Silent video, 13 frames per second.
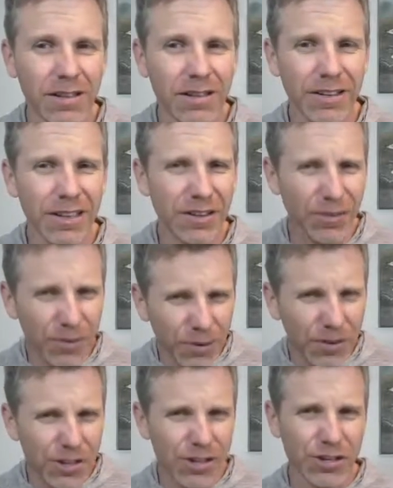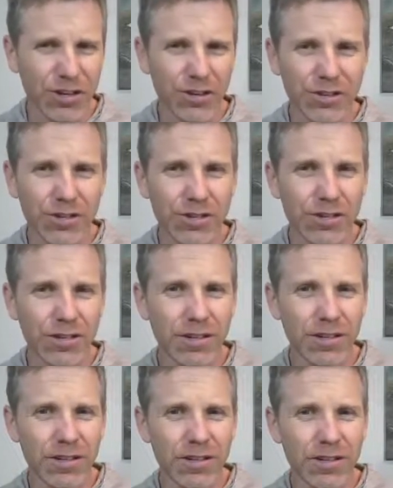That through the church,
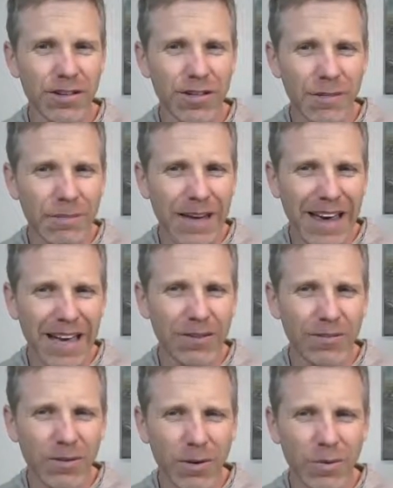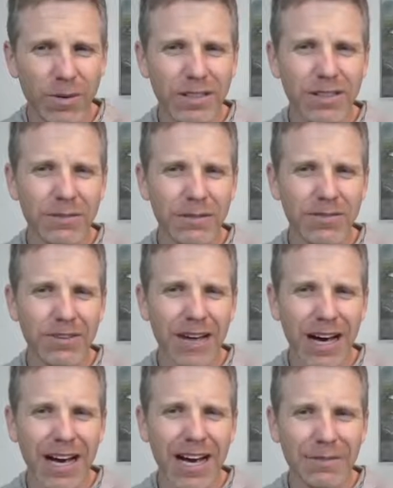the manifold wisdom of
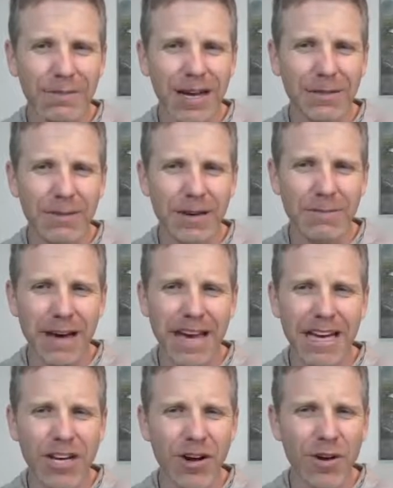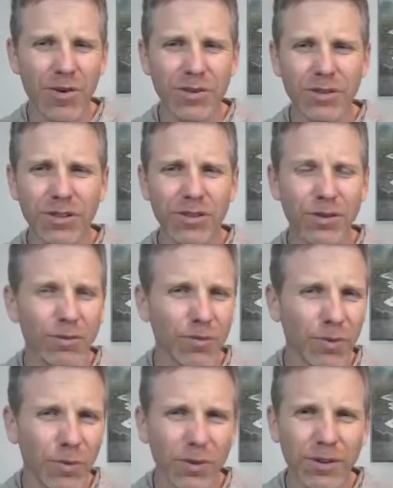God may be made known to the
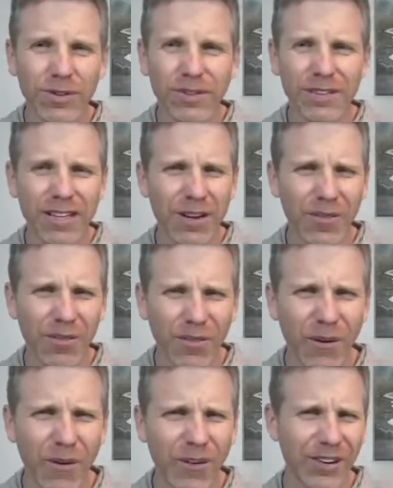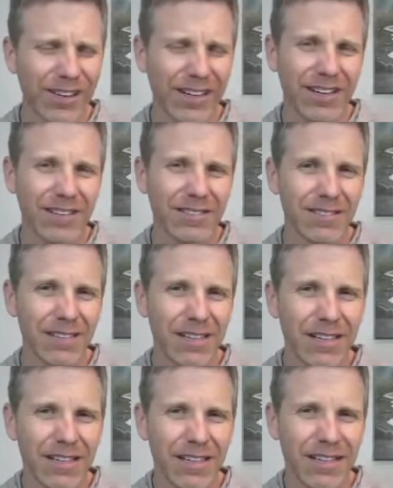rulers and authorities
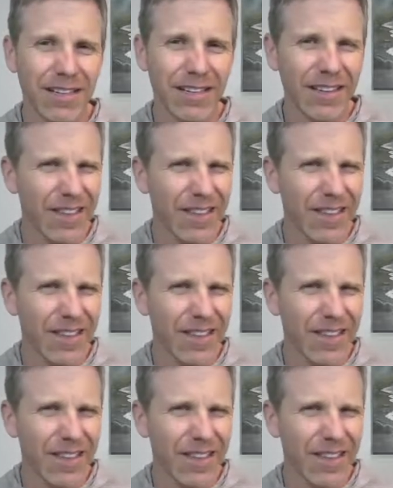in the